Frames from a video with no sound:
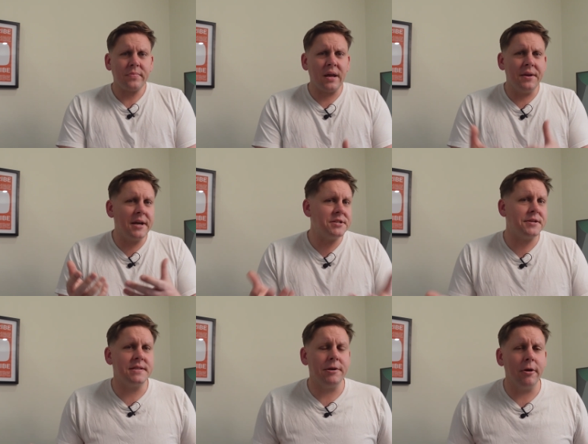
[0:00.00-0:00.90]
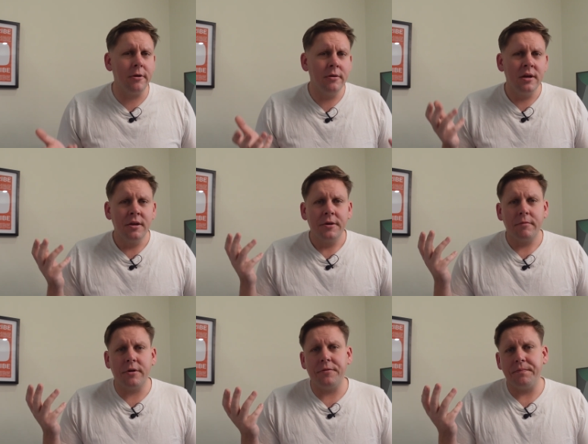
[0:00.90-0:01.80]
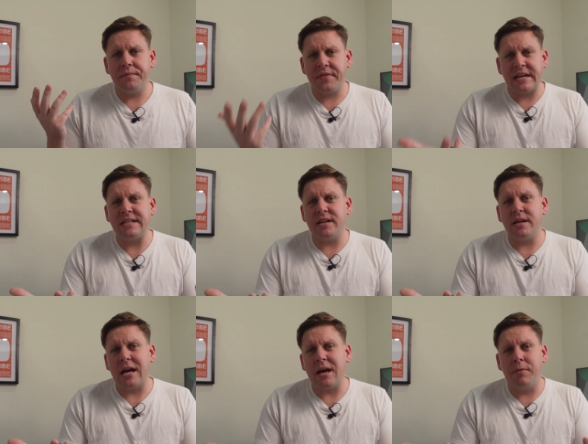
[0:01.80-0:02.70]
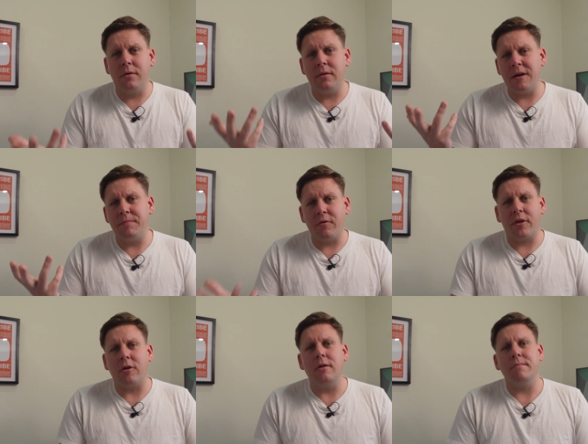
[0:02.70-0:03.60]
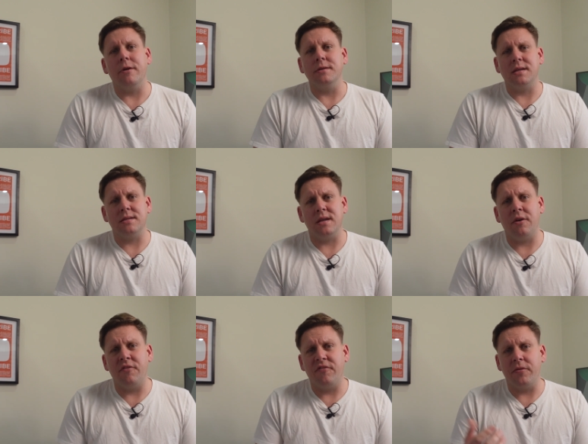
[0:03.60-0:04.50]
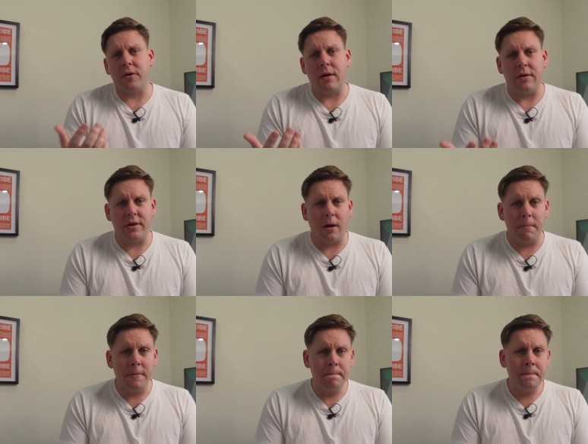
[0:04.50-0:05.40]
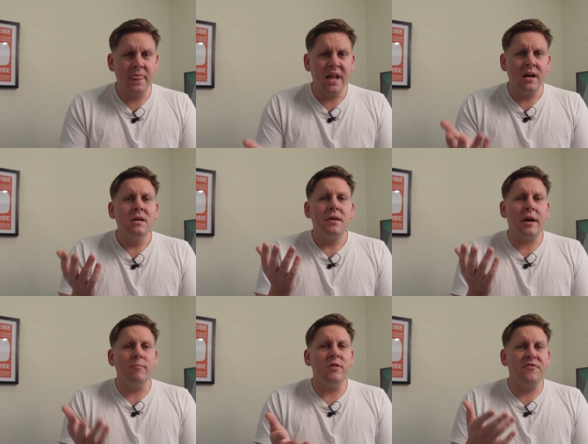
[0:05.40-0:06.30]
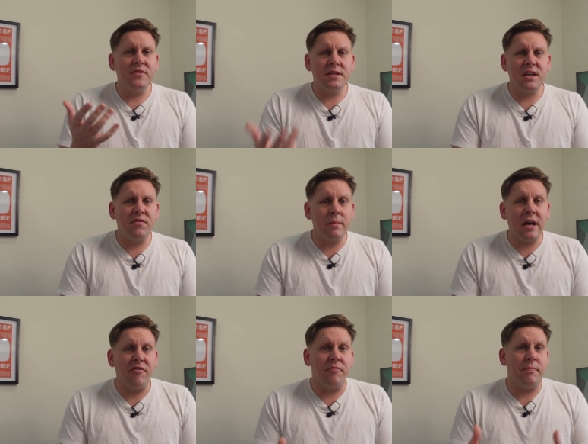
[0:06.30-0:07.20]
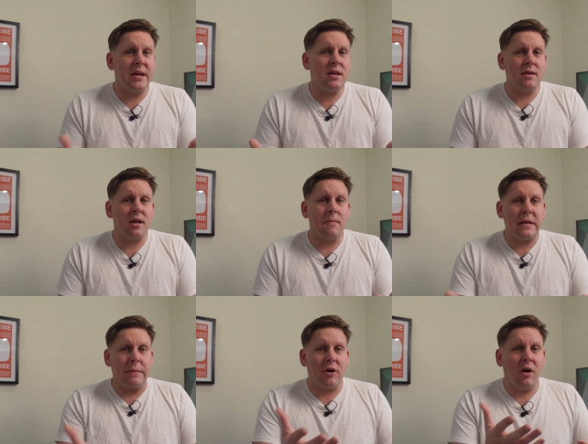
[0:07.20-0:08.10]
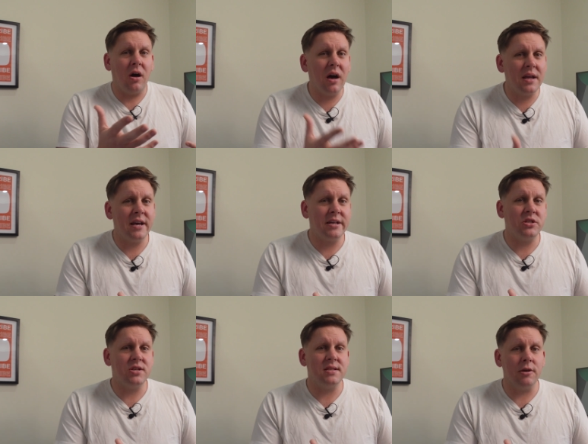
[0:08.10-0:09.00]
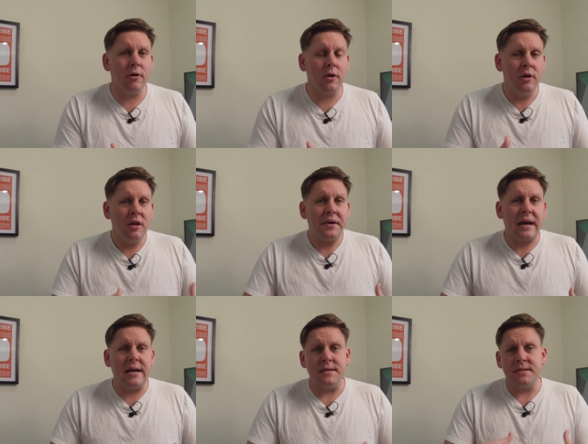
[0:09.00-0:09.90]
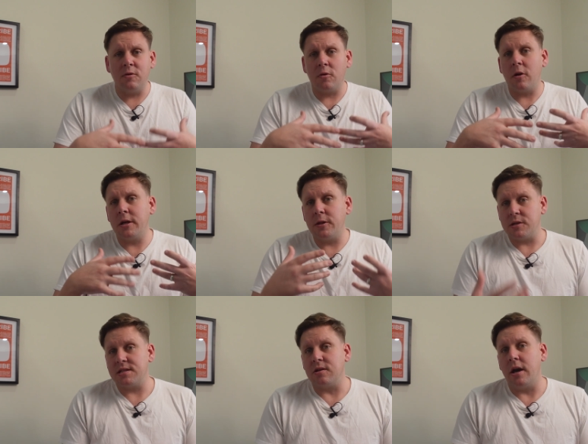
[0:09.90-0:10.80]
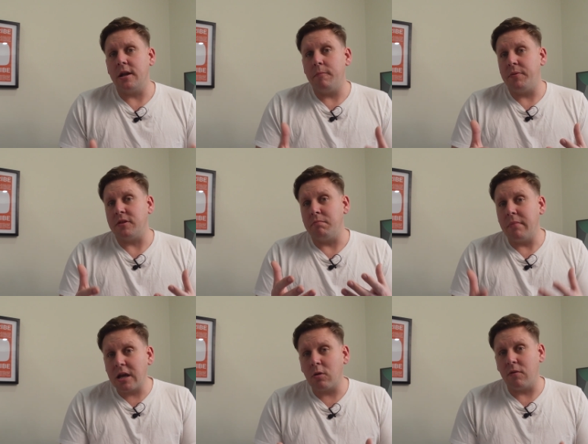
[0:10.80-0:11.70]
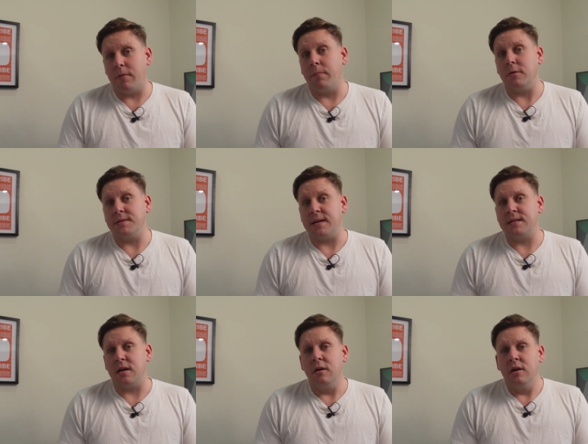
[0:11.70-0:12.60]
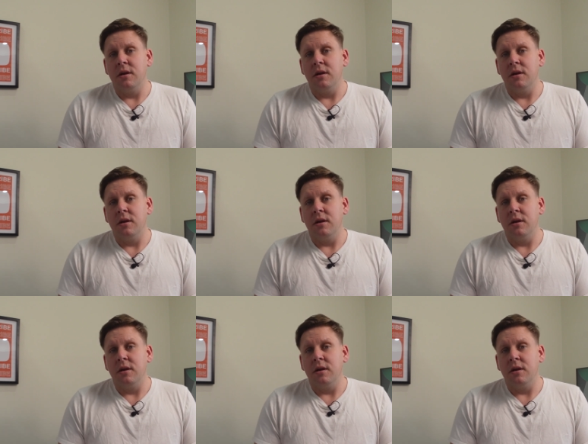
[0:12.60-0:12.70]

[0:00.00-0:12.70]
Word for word: And HD Zero, well, they did an Apple and built their own processor from the ground up. And with Divimath being the company behind HD Zero as not only the designer but the maker of the processor,